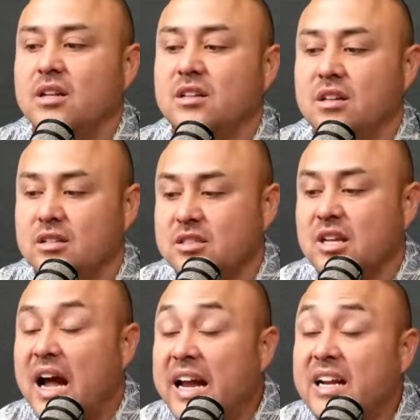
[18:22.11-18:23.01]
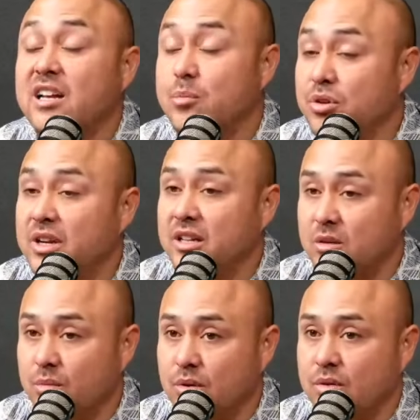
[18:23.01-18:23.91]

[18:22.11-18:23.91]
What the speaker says: It's tightly predictable.